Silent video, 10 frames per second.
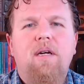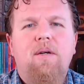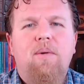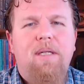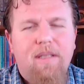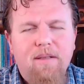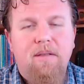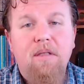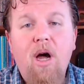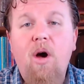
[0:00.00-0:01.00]
well,
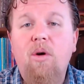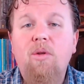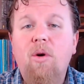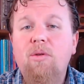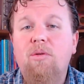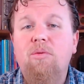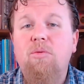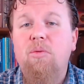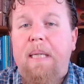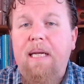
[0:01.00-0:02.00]
no, not
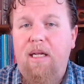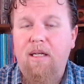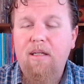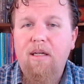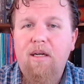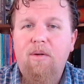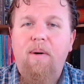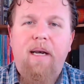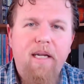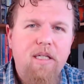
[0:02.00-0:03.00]
really.
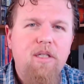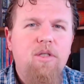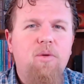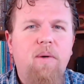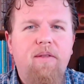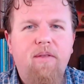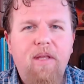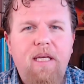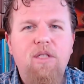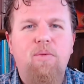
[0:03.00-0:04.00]
Religions were
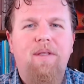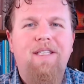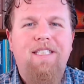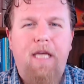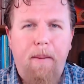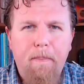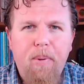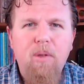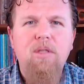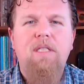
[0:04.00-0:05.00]
things with
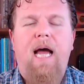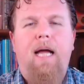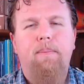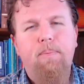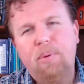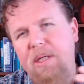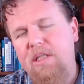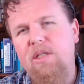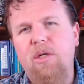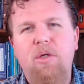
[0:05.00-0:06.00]
temples and
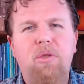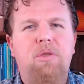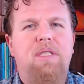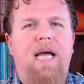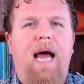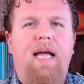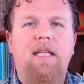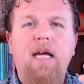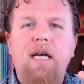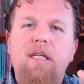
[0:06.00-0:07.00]
priesthoods and
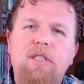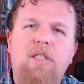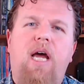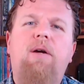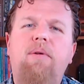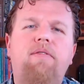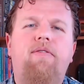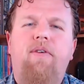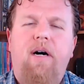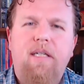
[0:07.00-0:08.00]

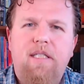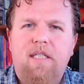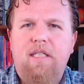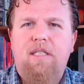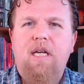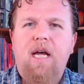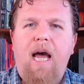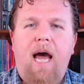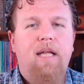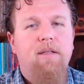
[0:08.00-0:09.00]
sacrifices
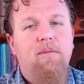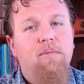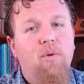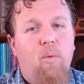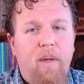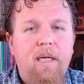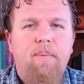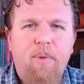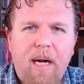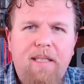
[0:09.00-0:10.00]
and weird
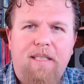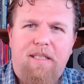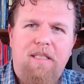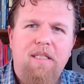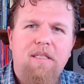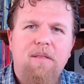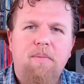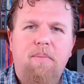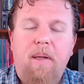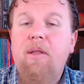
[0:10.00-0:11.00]
practices.
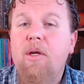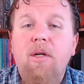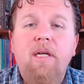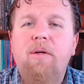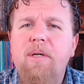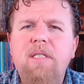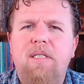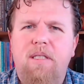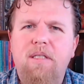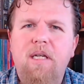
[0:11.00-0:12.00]
But the early
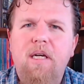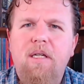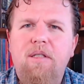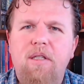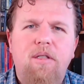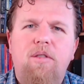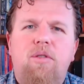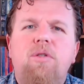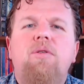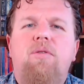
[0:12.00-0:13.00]
Christians didn't
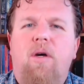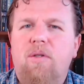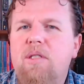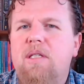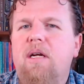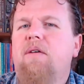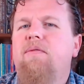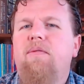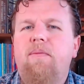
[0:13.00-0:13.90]
do those stuff.